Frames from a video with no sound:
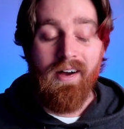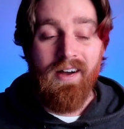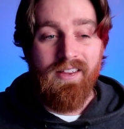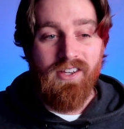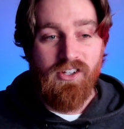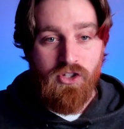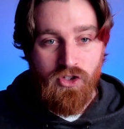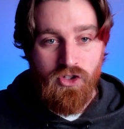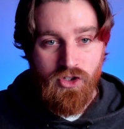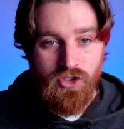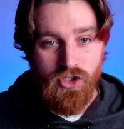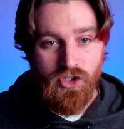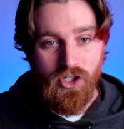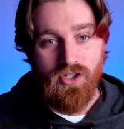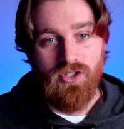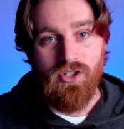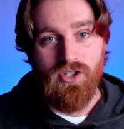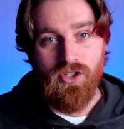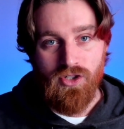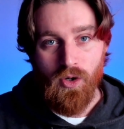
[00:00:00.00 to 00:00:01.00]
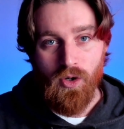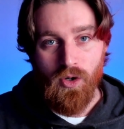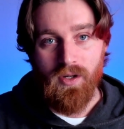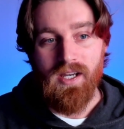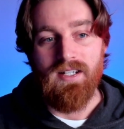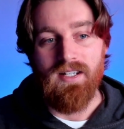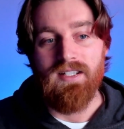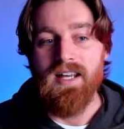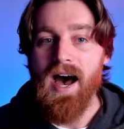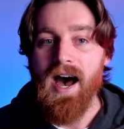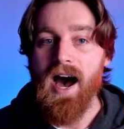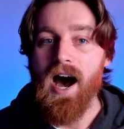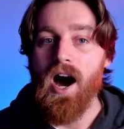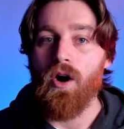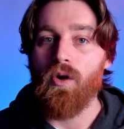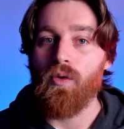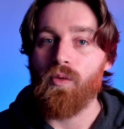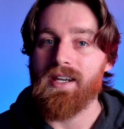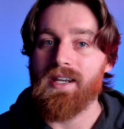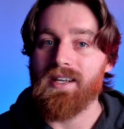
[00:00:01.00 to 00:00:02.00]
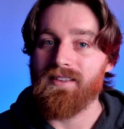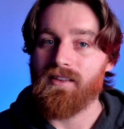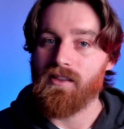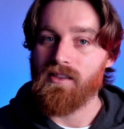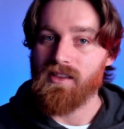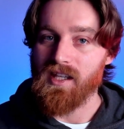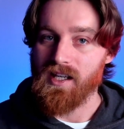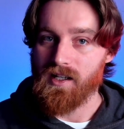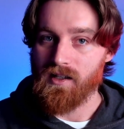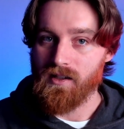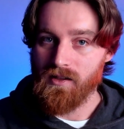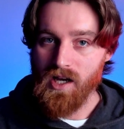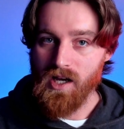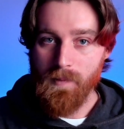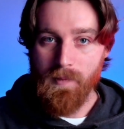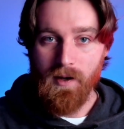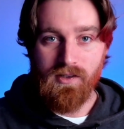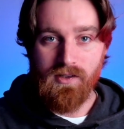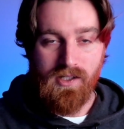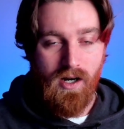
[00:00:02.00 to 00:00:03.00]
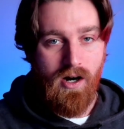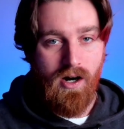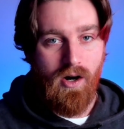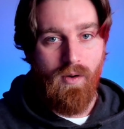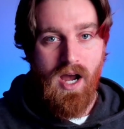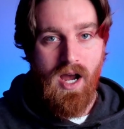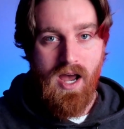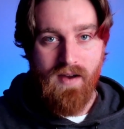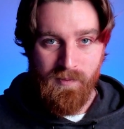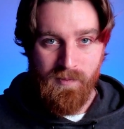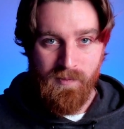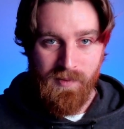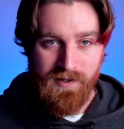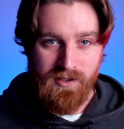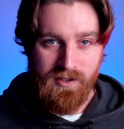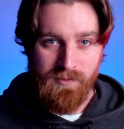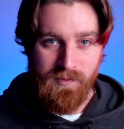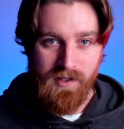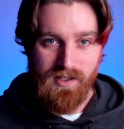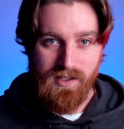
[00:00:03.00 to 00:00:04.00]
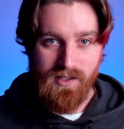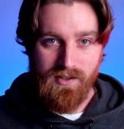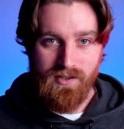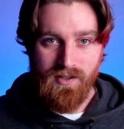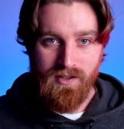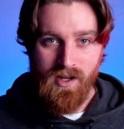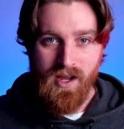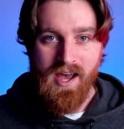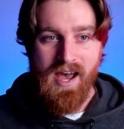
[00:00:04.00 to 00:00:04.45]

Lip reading: This is just to showcase how we can think about the ROI of comparison pages,